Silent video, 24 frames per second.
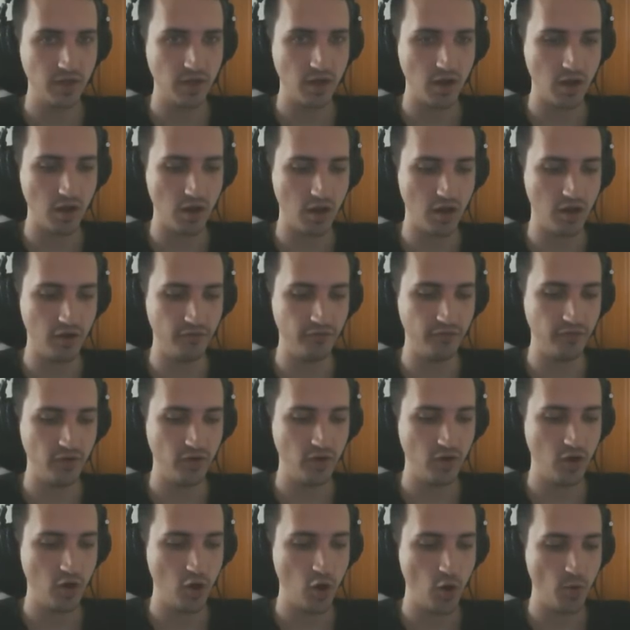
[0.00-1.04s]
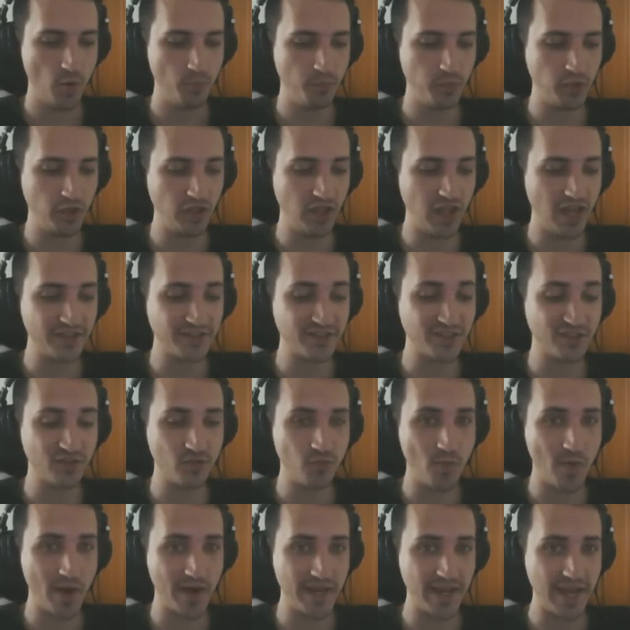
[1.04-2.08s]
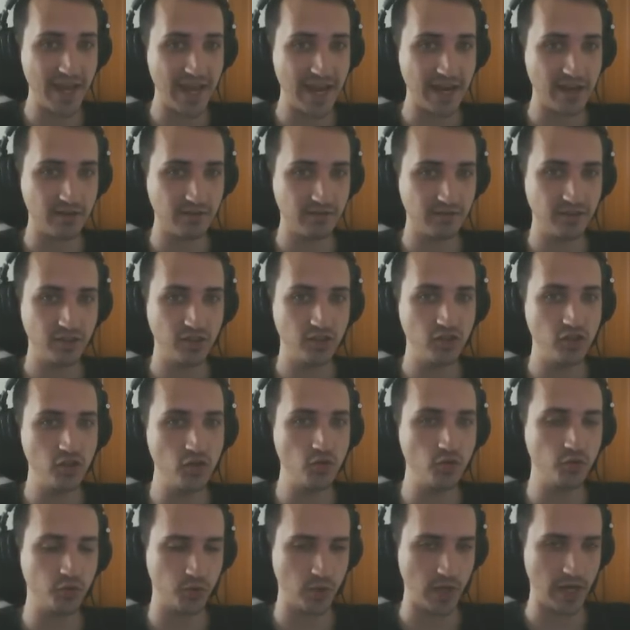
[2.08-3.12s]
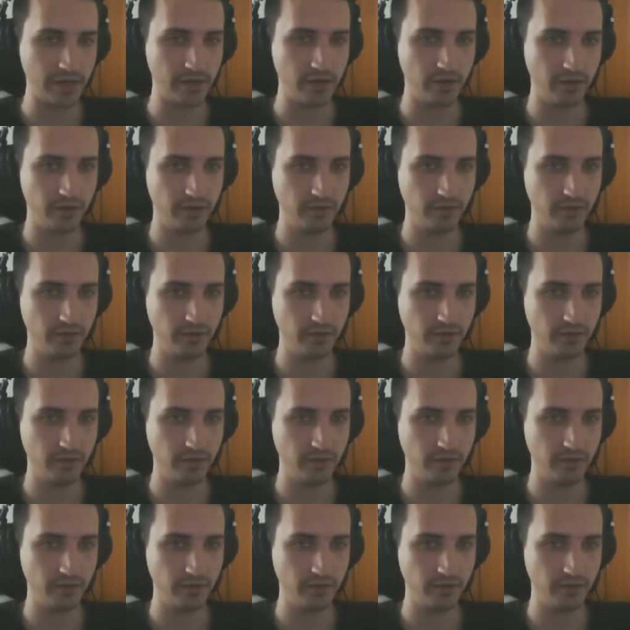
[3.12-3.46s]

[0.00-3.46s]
of plus 28. Huge record.